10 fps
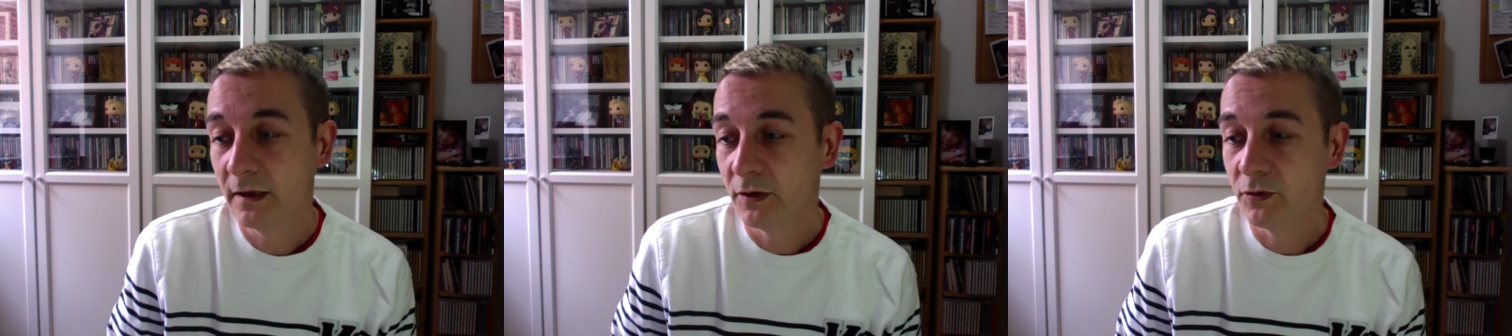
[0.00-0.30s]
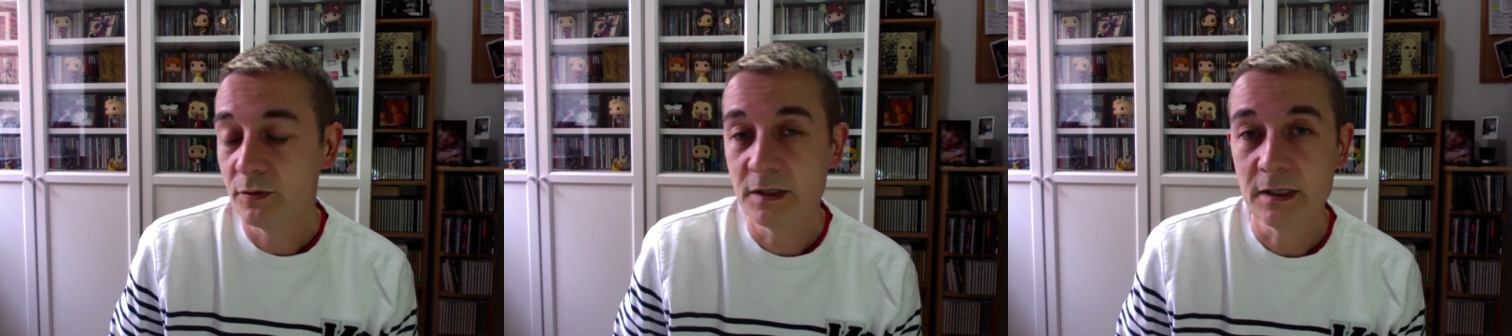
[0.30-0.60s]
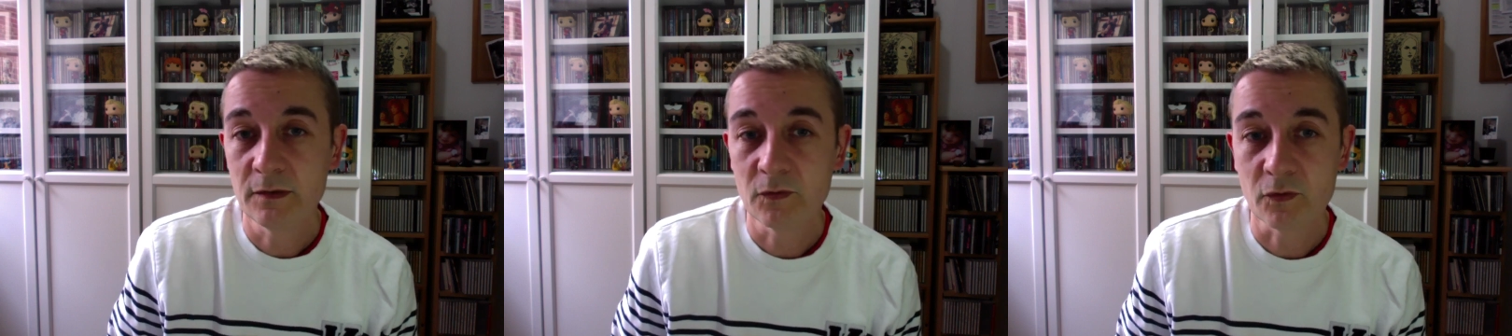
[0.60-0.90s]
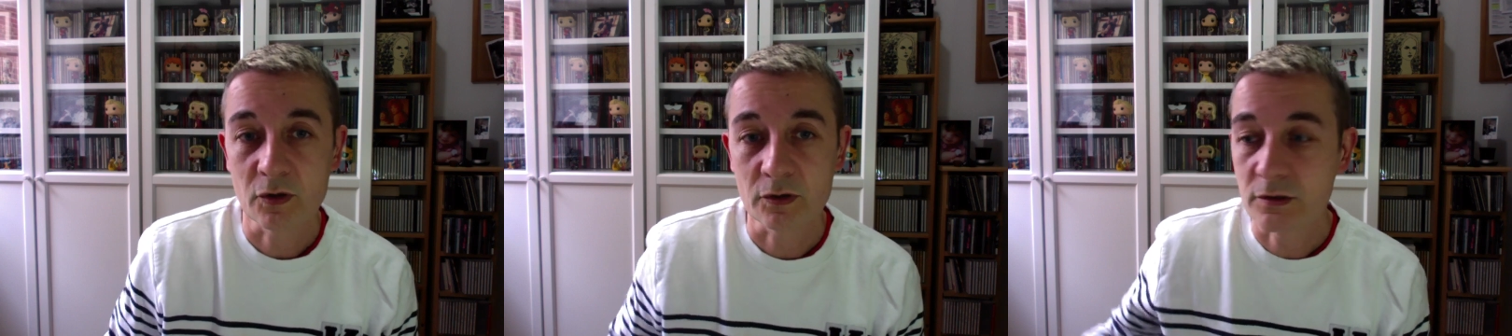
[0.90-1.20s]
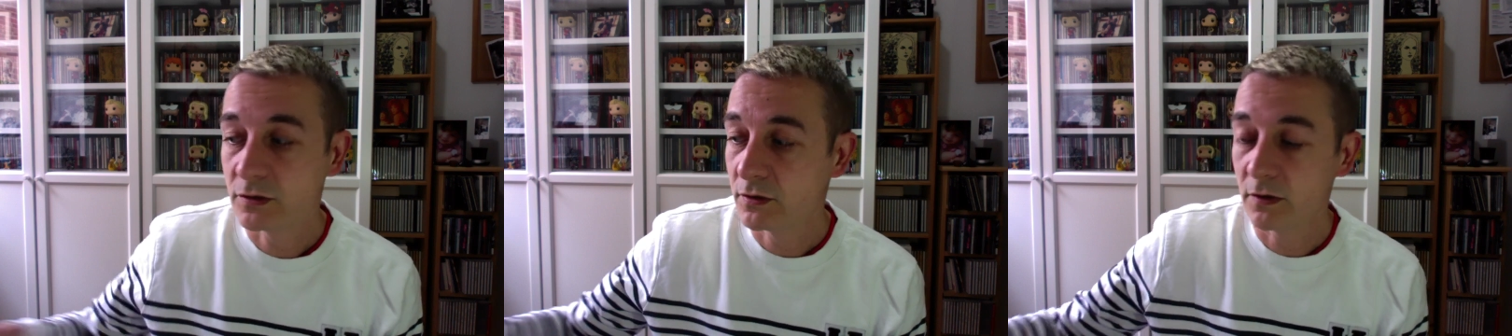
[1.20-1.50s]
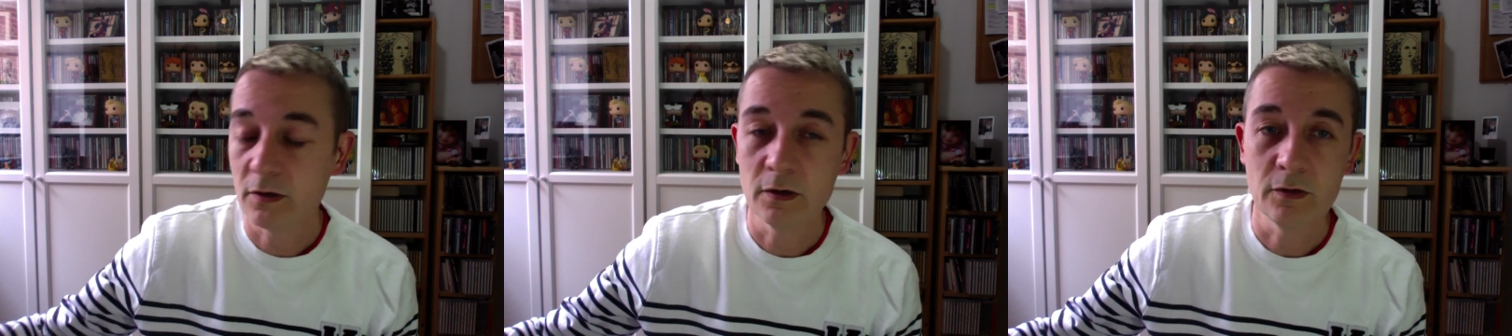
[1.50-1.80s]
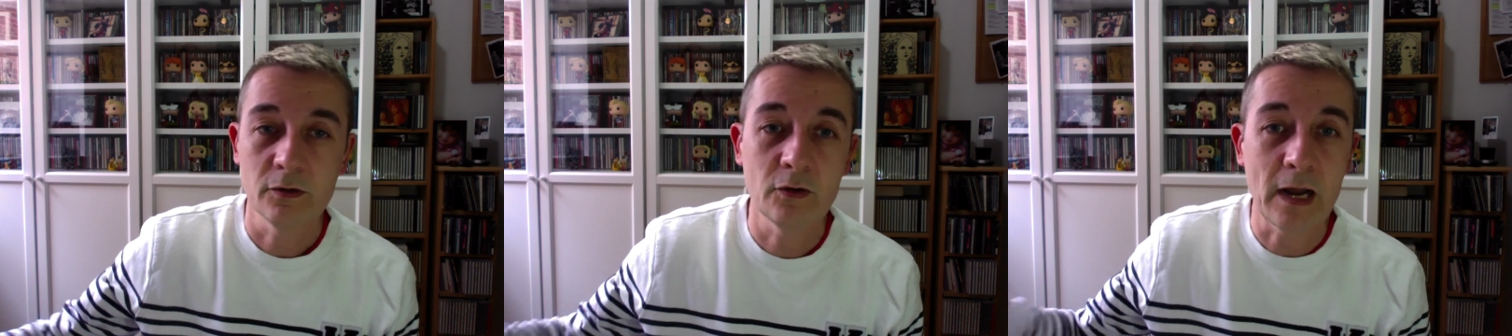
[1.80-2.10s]
You need first
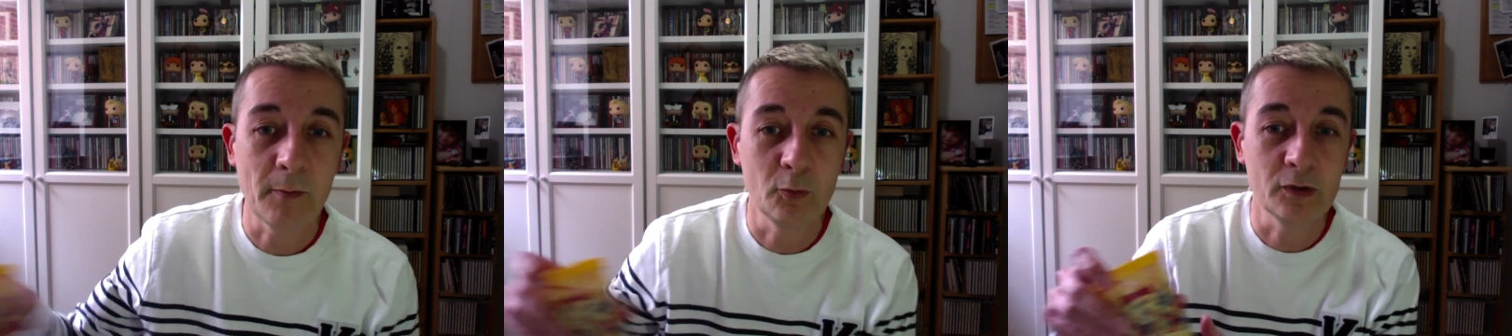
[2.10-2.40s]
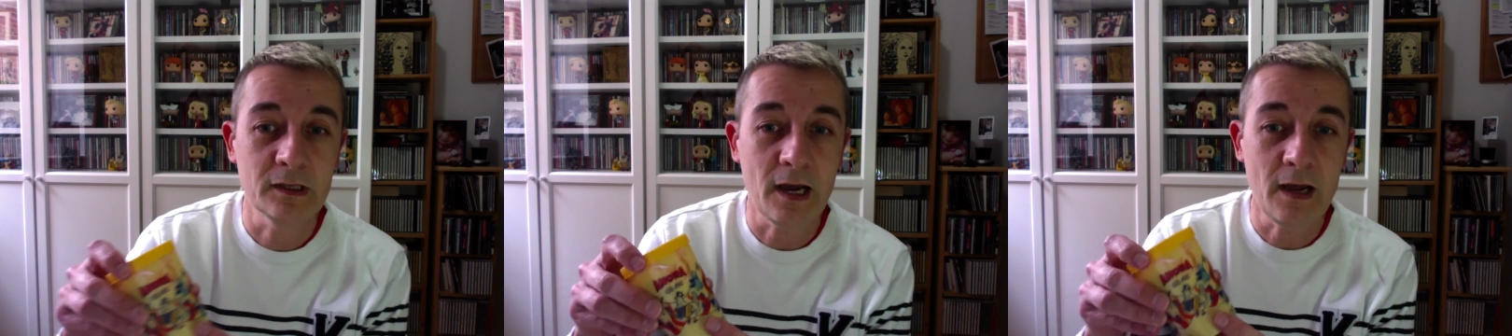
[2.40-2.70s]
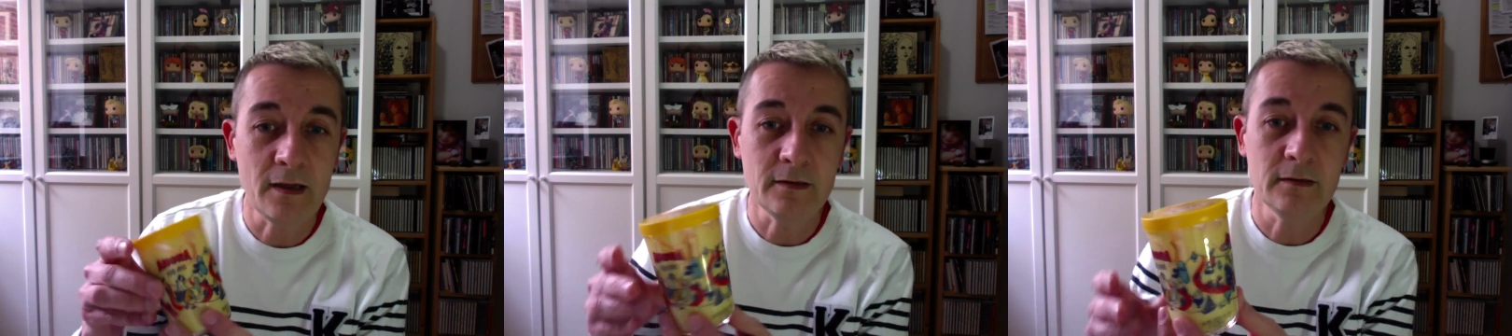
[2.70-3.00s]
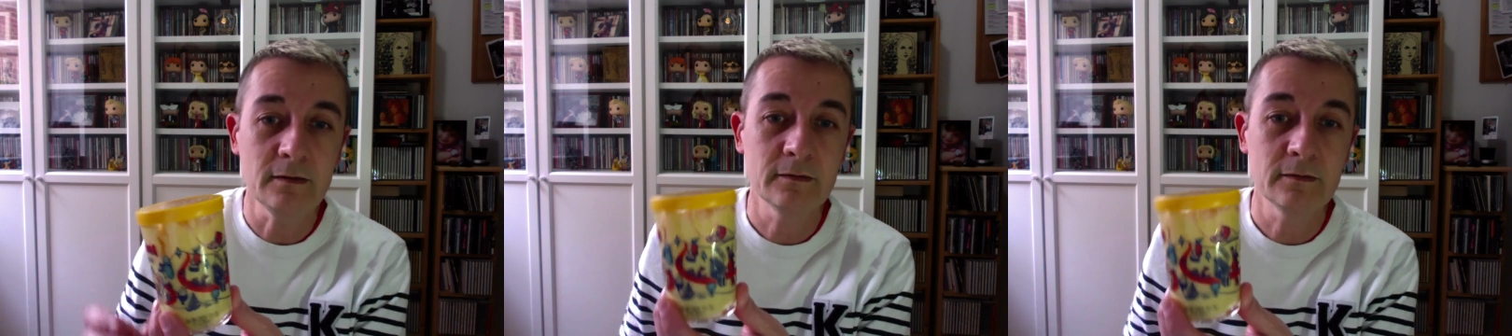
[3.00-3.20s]
de la moutarde,